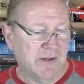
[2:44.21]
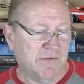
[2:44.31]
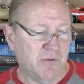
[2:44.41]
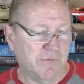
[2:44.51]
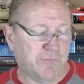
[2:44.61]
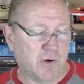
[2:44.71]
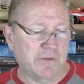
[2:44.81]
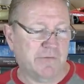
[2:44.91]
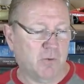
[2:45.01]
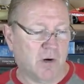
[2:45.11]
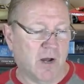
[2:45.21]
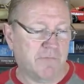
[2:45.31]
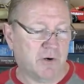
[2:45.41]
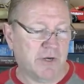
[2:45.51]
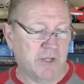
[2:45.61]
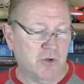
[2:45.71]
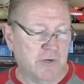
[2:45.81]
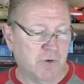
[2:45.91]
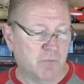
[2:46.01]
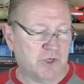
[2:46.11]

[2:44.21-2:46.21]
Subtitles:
to the front door of her unit,